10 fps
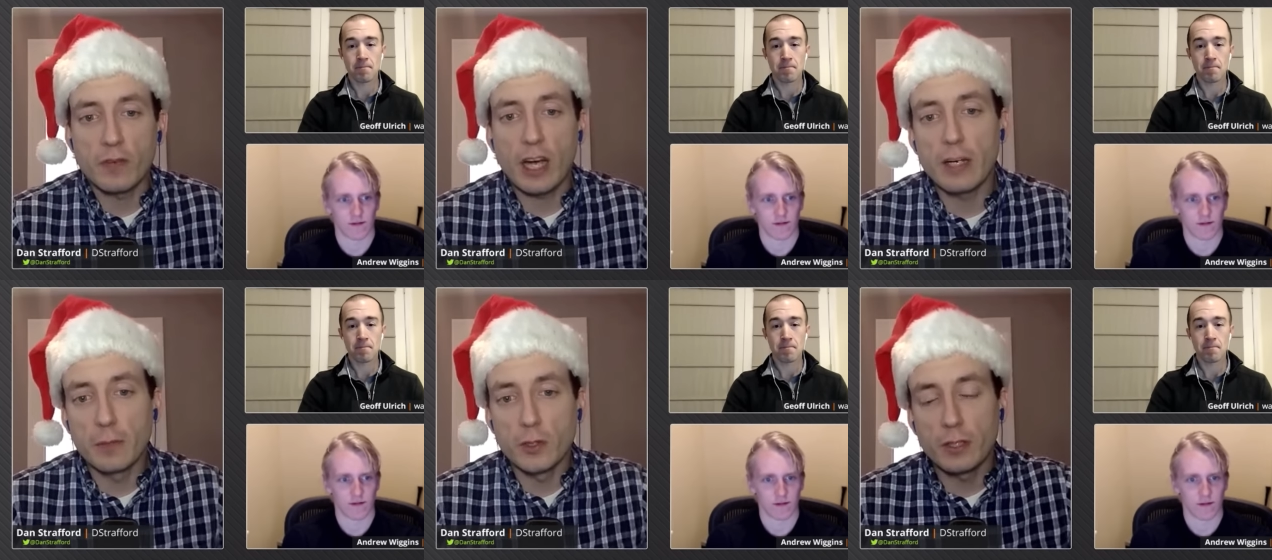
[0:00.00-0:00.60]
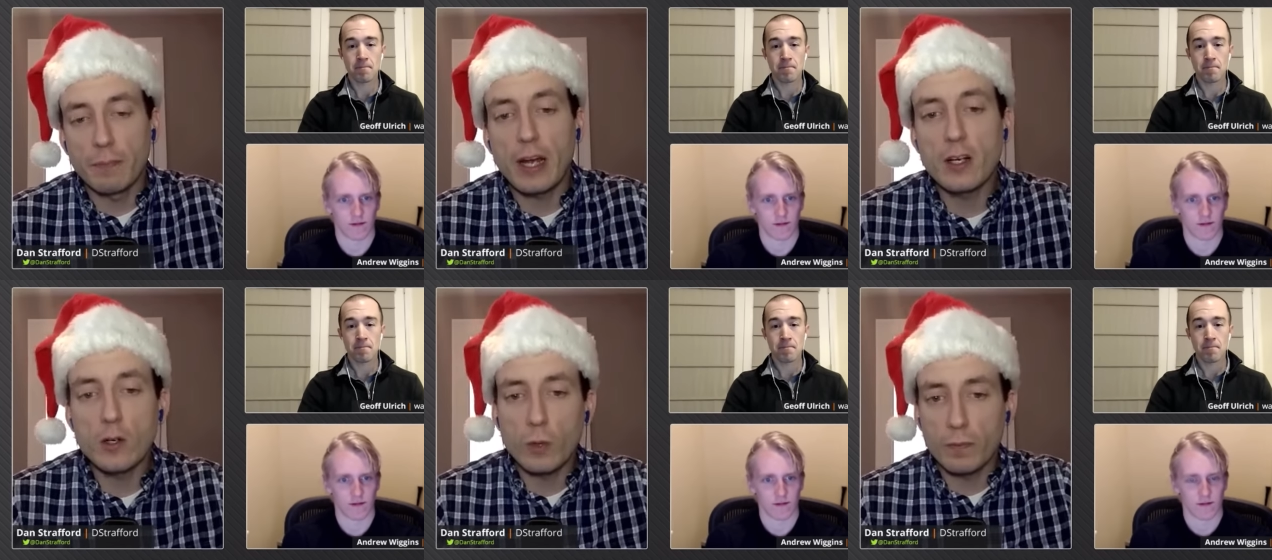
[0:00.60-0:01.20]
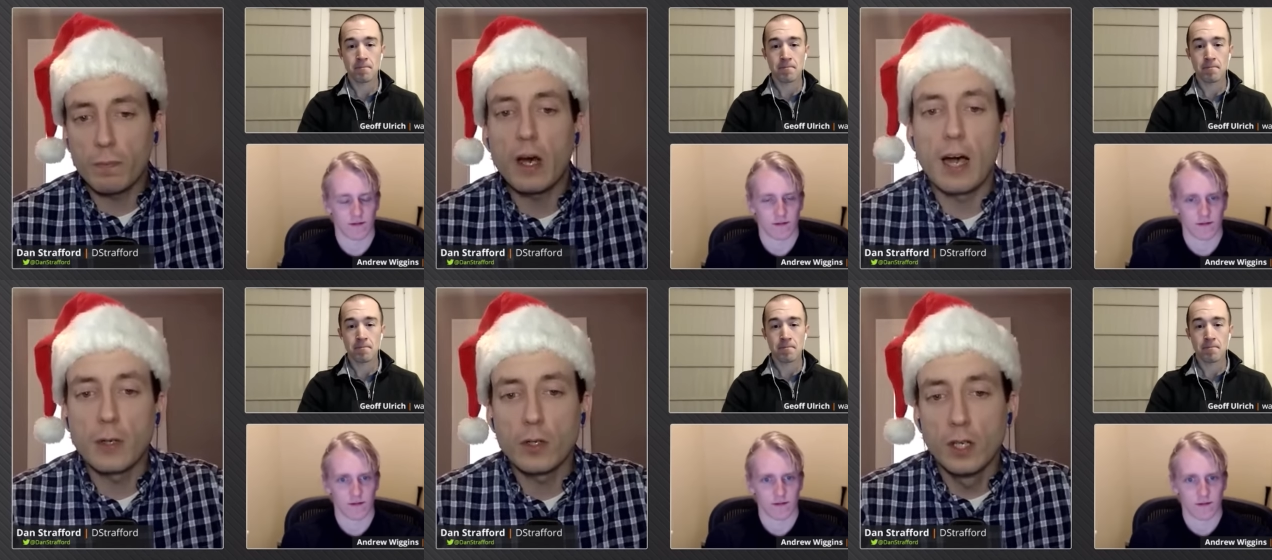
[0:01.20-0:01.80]
Speaker 1: viable to pair with
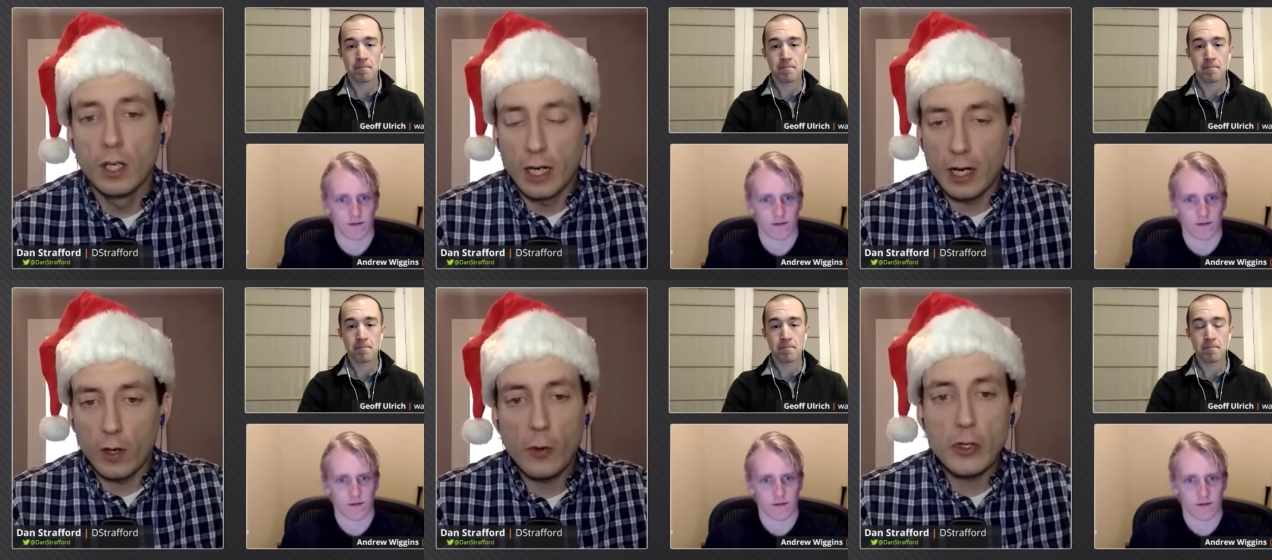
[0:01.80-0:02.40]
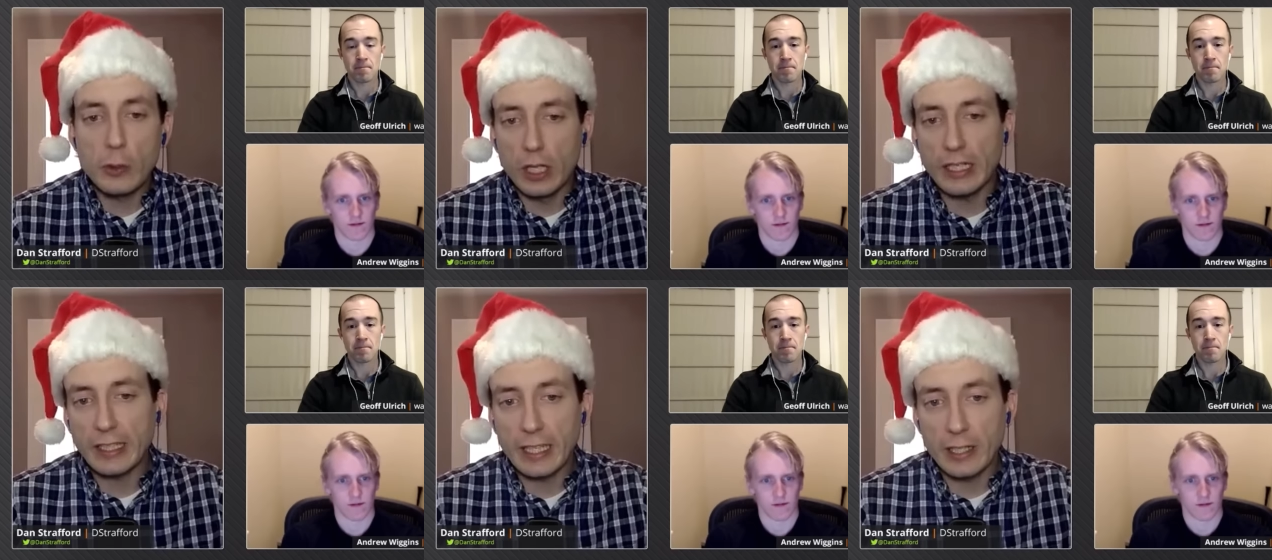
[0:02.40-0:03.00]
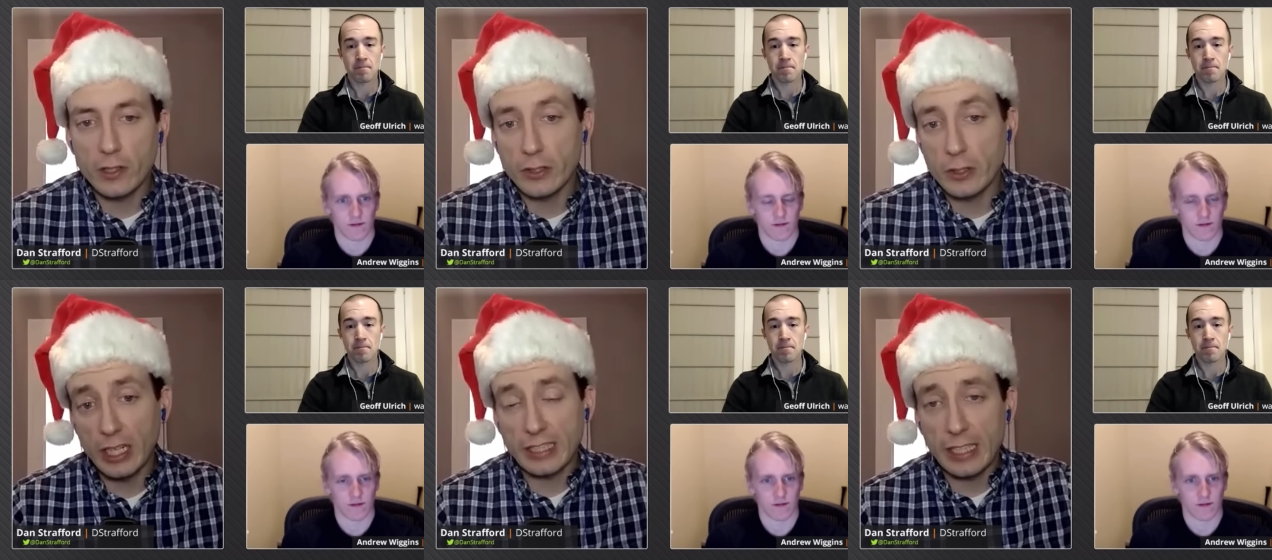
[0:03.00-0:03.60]
Palmer. Uh, who do you like here, and do
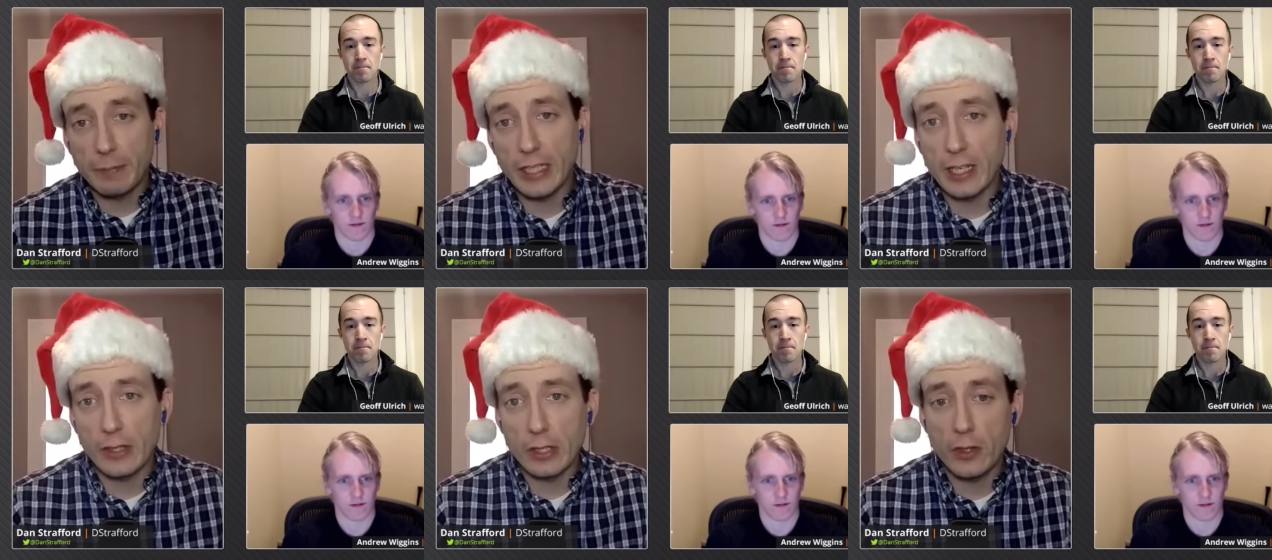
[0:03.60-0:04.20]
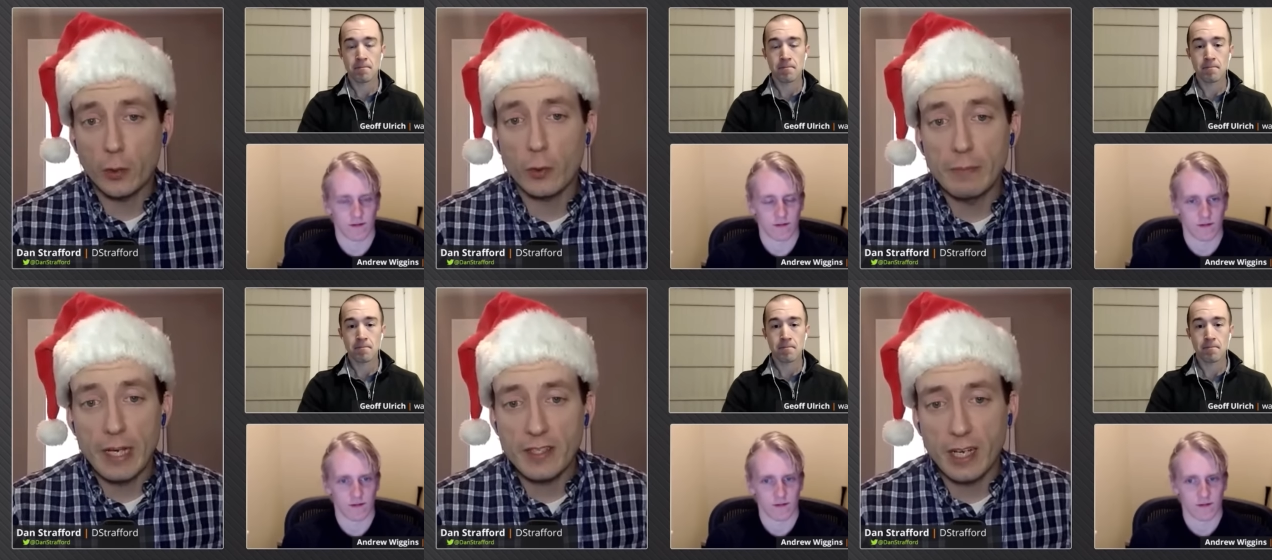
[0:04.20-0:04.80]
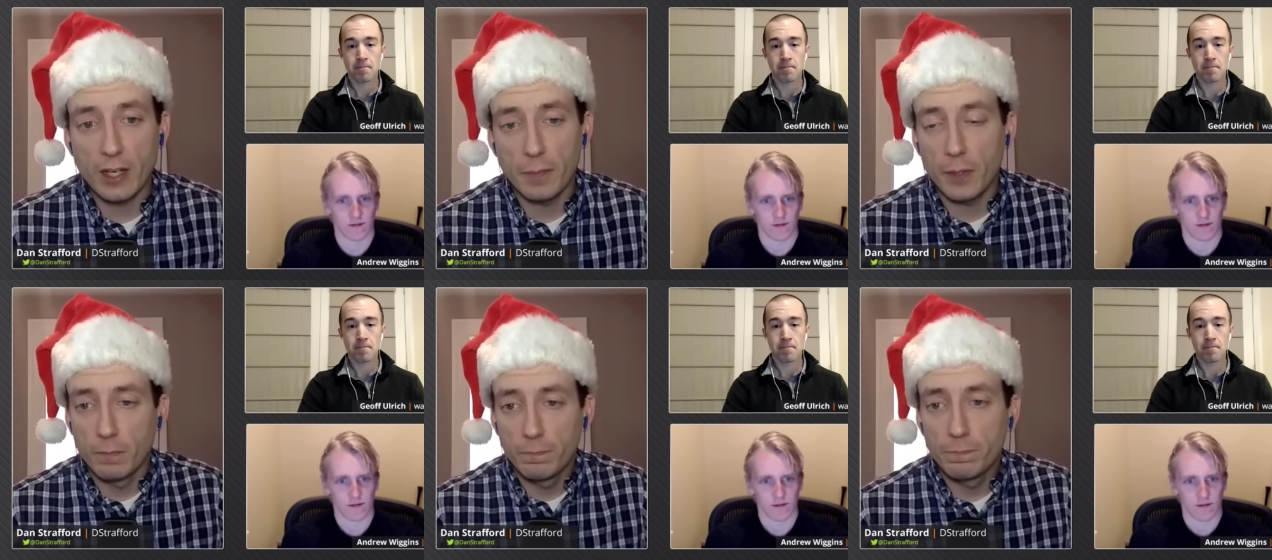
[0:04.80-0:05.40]
you like anybody on the, the Green Bay side of the
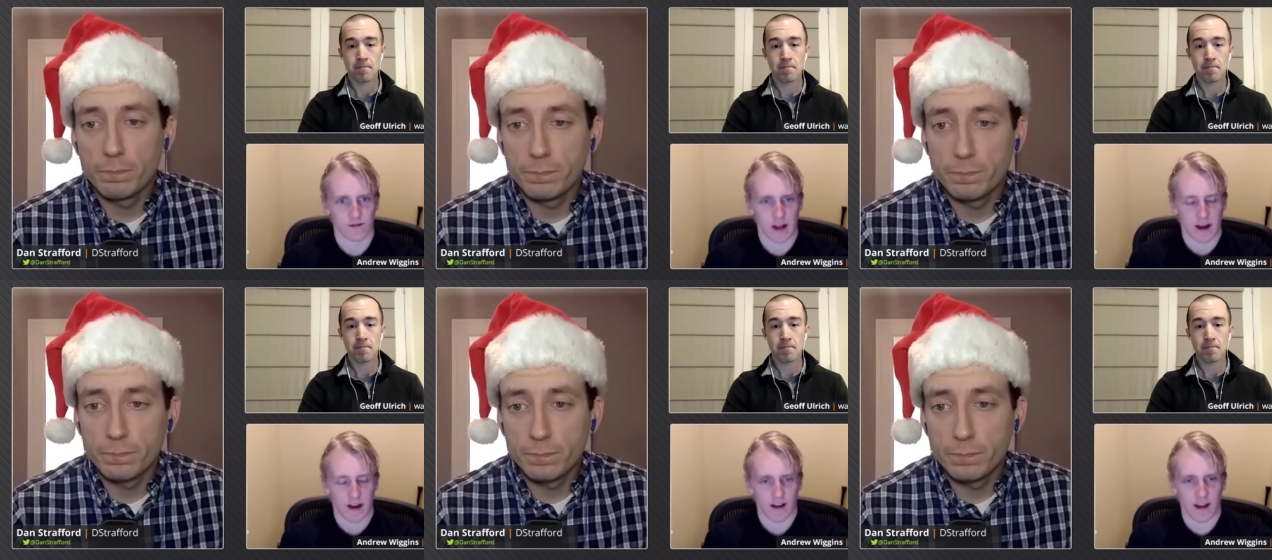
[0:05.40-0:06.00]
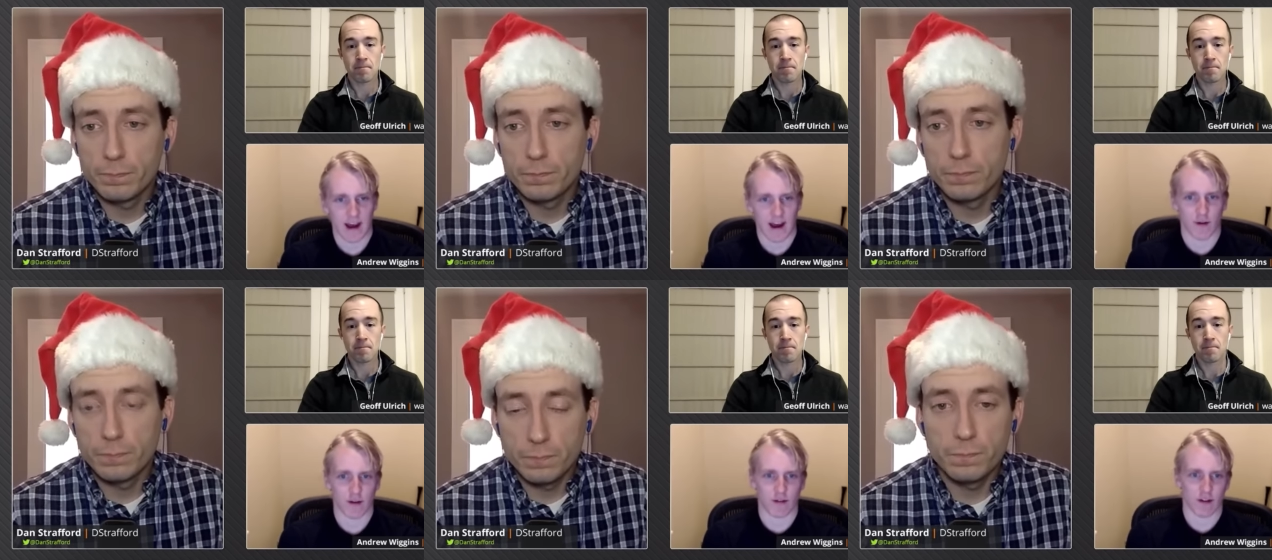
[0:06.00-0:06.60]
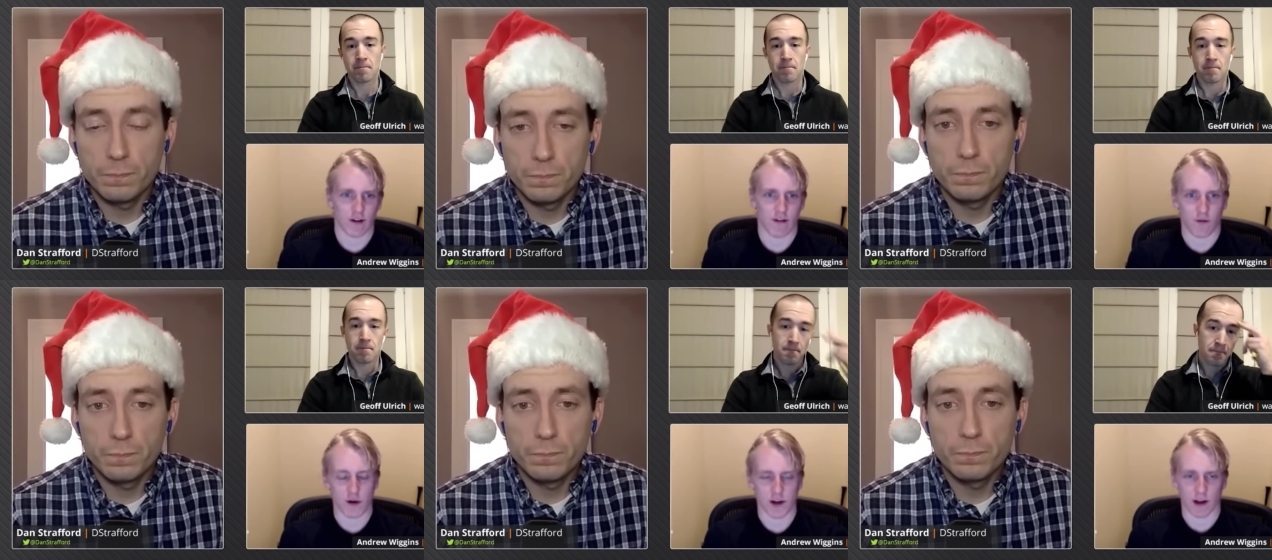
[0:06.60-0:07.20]
ball?
Speaker 2: Yeah, I mean it's a little
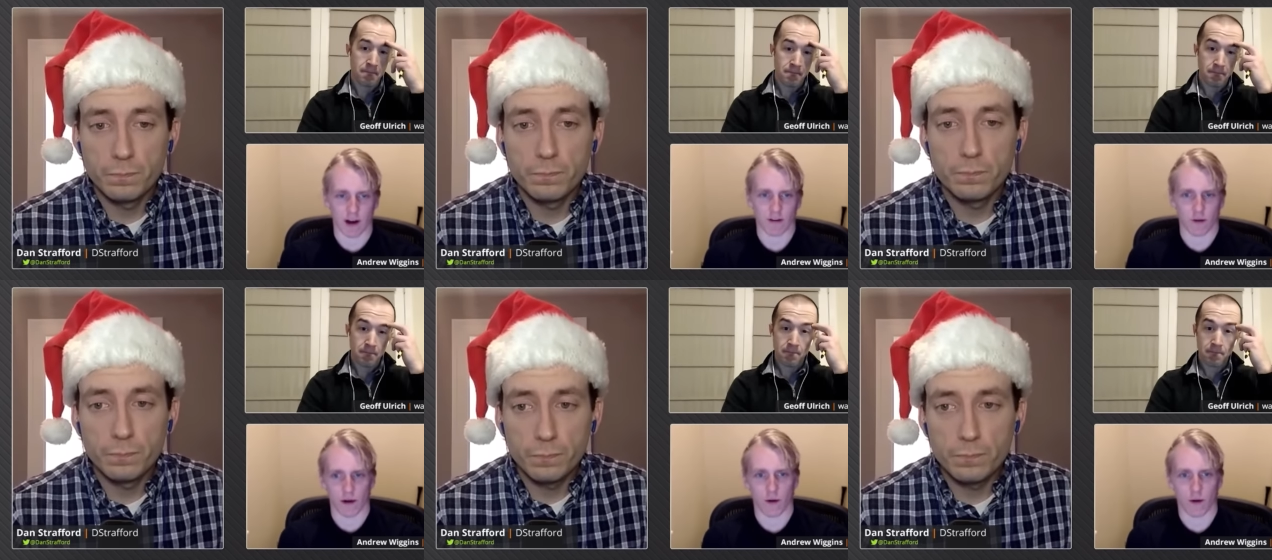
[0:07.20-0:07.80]
unfortunate because it